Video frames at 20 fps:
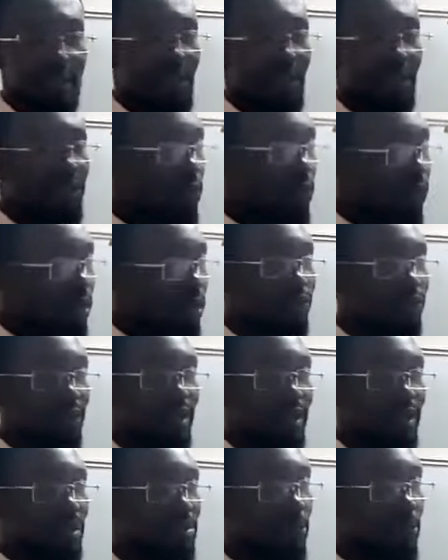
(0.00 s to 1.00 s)
thing. If it works
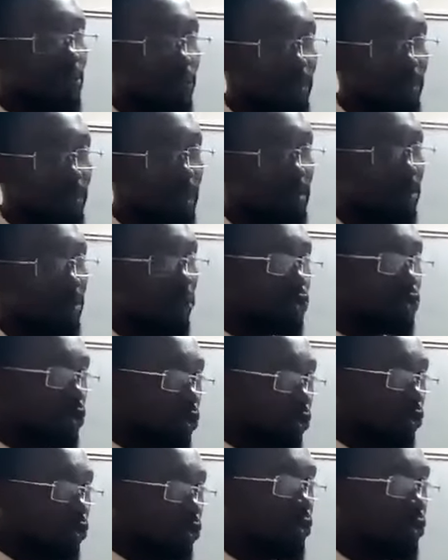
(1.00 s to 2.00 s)
for them, no problem. But
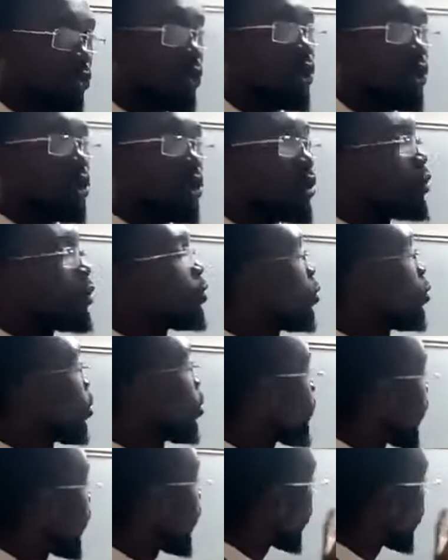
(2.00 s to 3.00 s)
you look